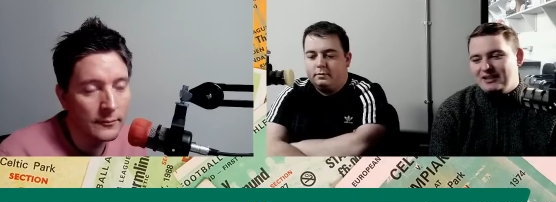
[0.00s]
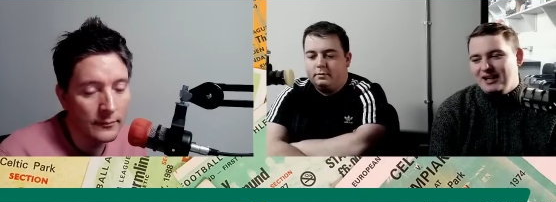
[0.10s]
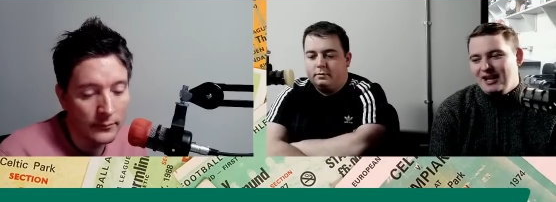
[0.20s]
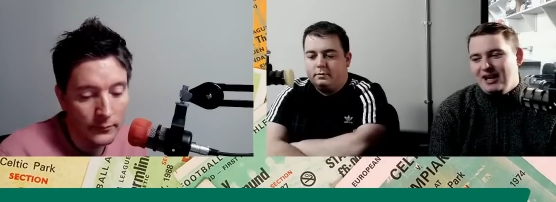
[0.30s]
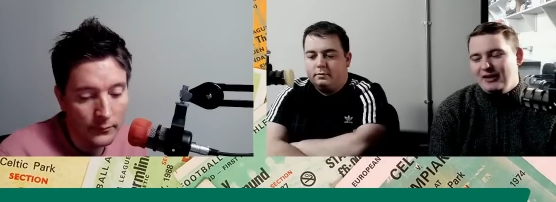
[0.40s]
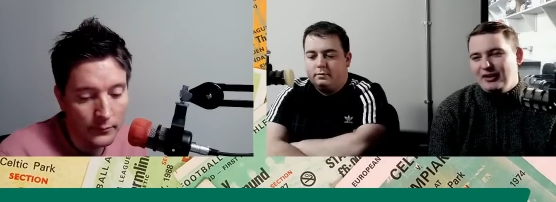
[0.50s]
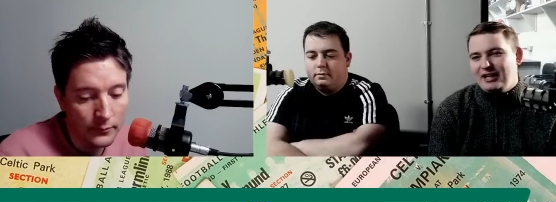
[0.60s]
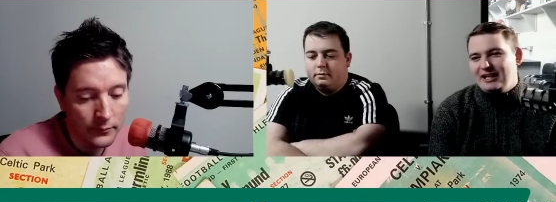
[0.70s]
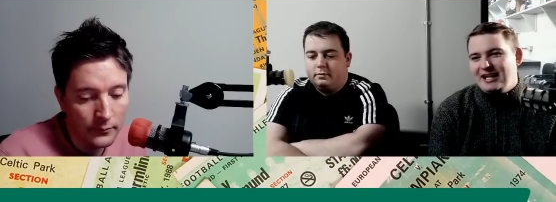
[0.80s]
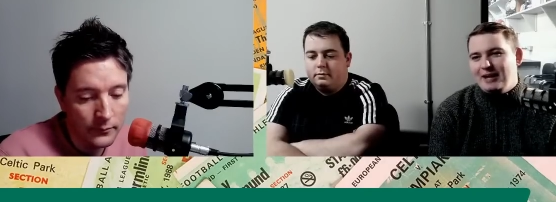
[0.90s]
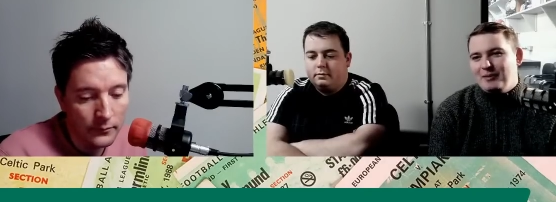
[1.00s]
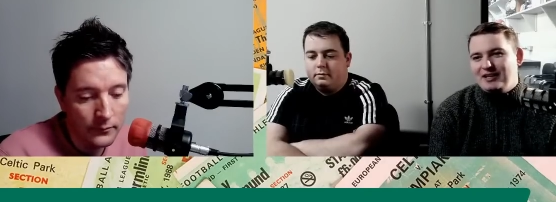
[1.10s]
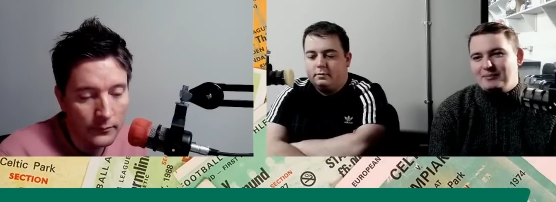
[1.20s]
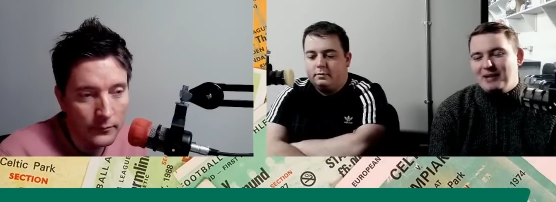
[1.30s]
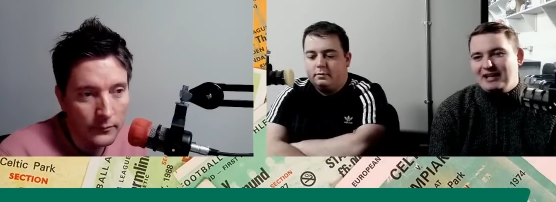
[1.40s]
Speaker 1: And I think in a game of
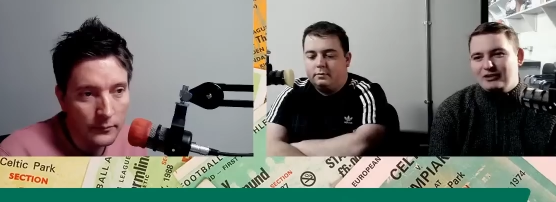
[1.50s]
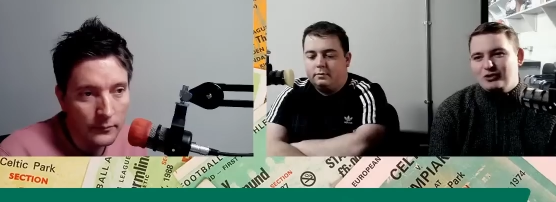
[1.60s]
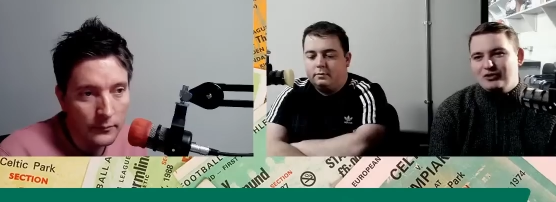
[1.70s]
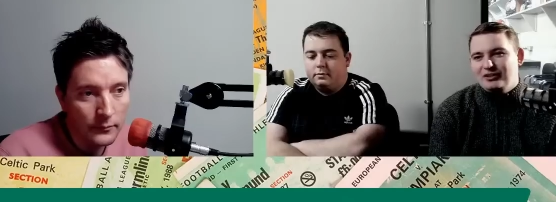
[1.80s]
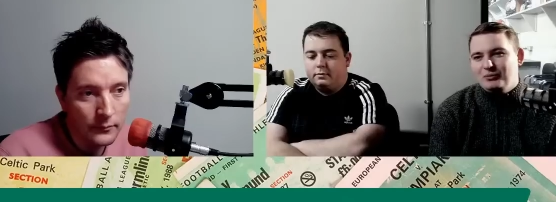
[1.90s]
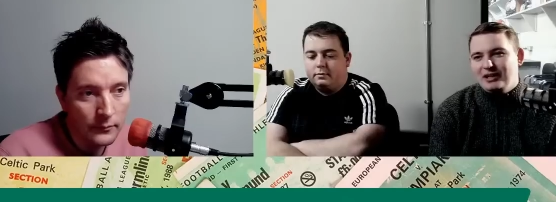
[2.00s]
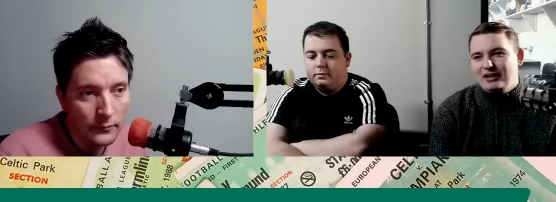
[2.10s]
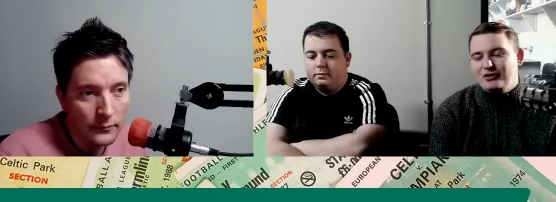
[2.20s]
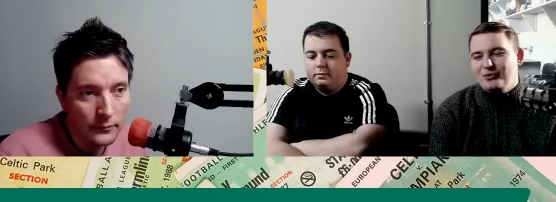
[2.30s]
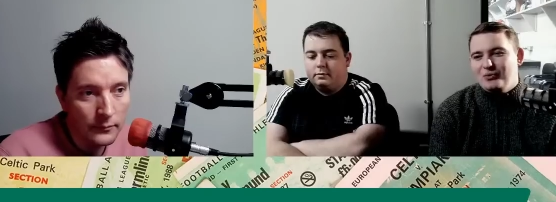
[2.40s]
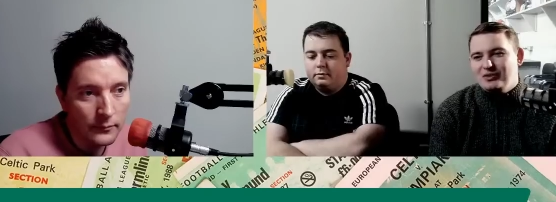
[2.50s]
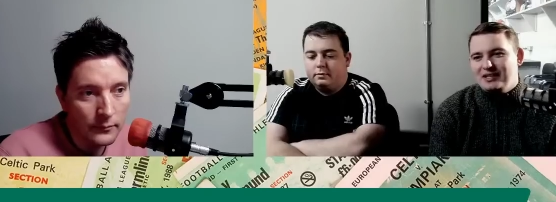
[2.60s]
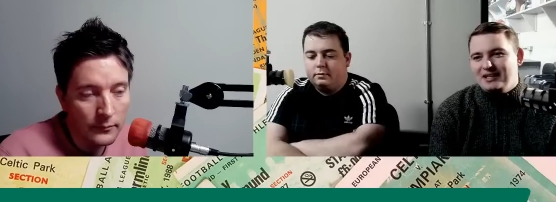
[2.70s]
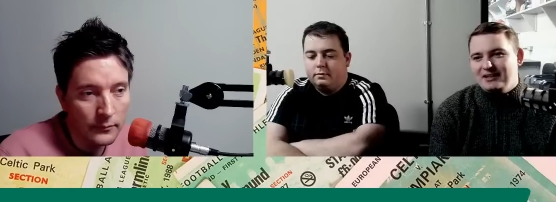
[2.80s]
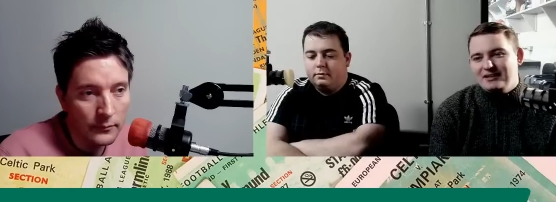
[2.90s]
this magnitude, Neil Lennon knows
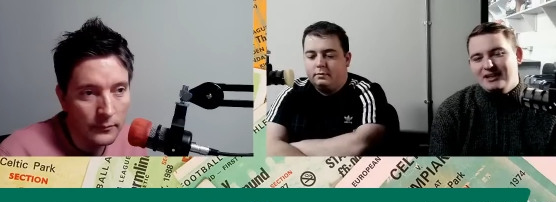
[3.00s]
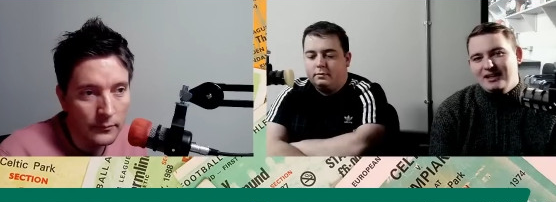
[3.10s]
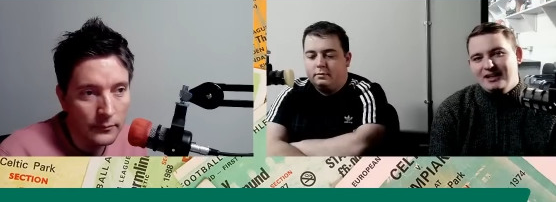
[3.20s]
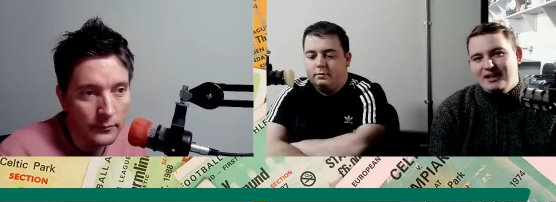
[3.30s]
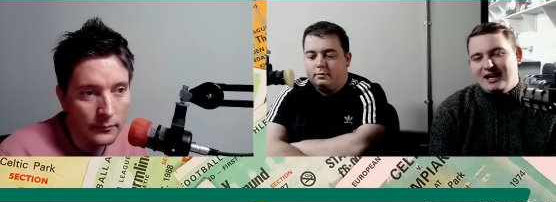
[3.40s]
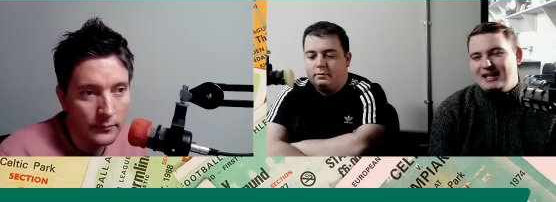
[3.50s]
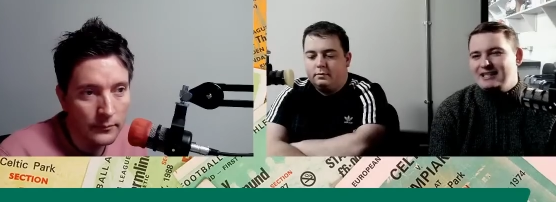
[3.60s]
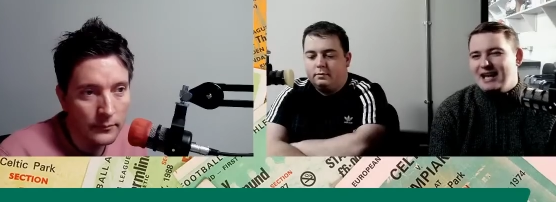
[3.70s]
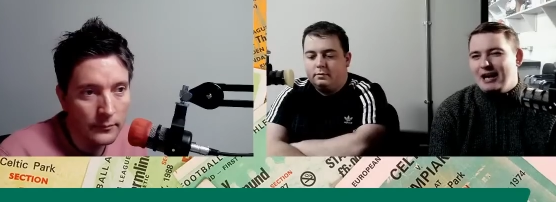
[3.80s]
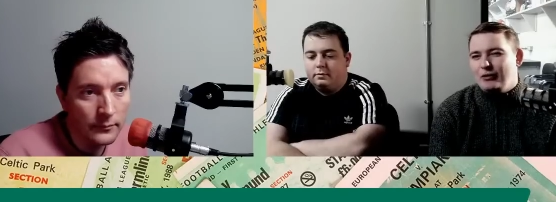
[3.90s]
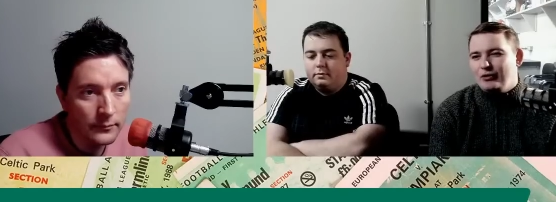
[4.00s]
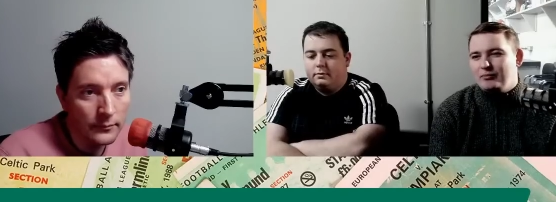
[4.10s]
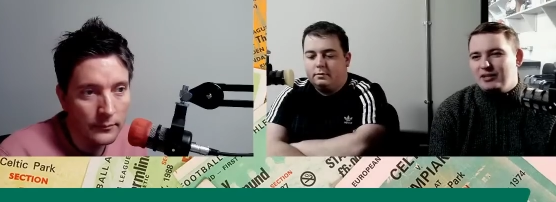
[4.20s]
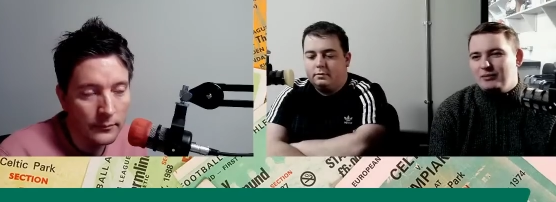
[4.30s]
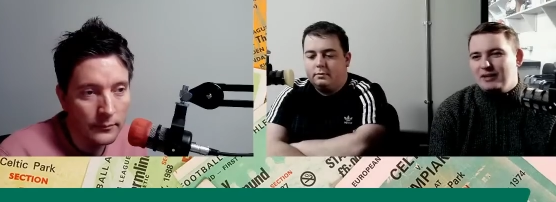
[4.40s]
he can hang his hat on
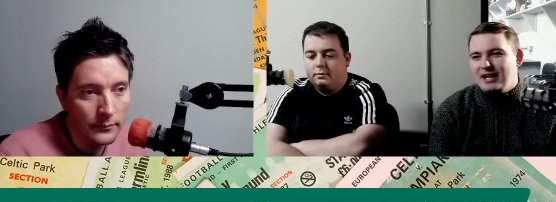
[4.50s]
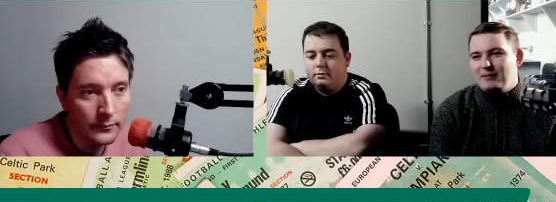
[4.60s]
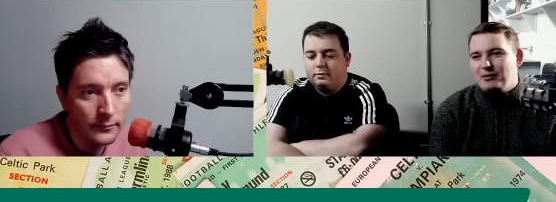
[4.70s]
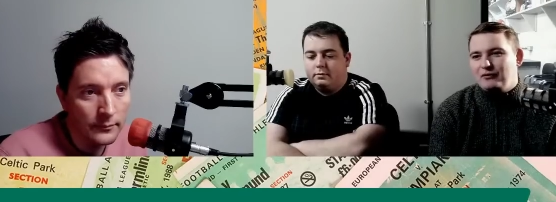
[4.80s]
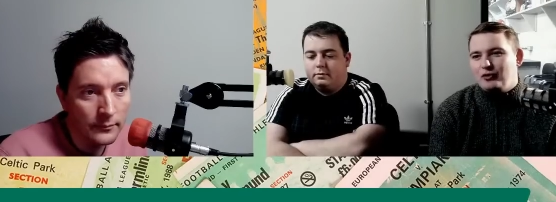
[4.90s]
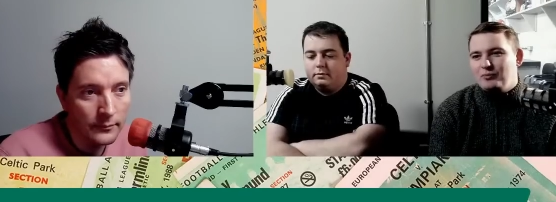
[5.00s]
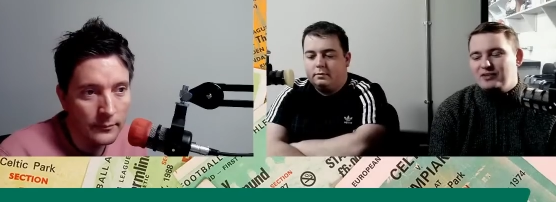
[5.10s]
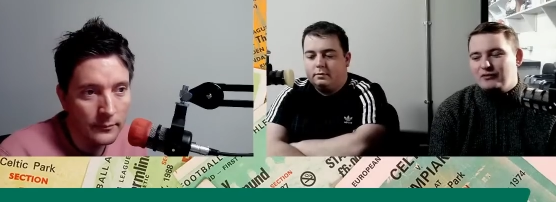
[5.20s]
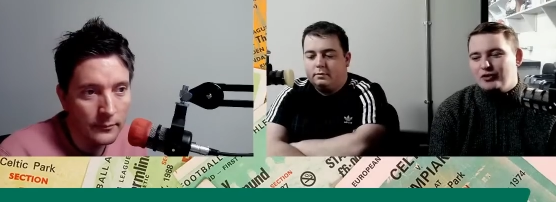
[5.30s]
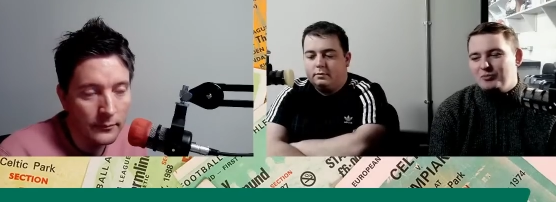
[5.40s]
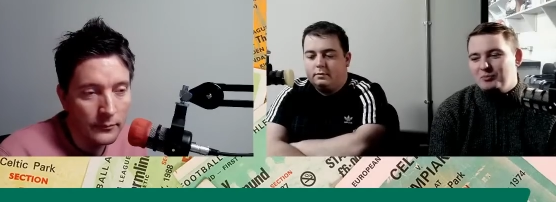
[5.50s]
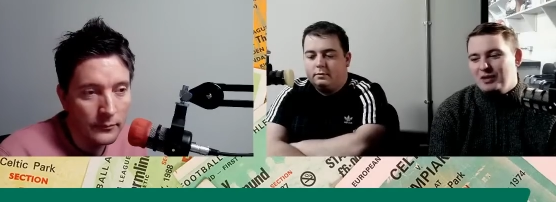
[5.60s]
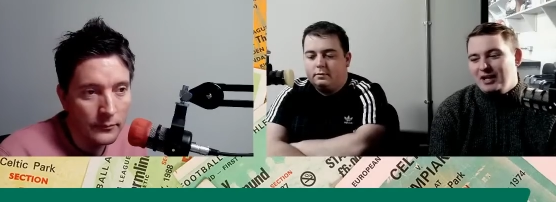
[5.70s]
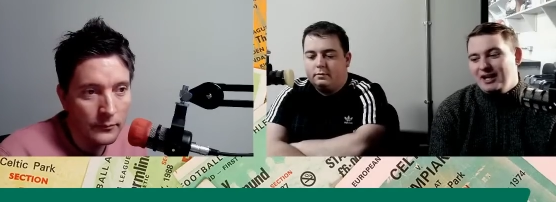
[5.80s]
him and he'll get a performance from him.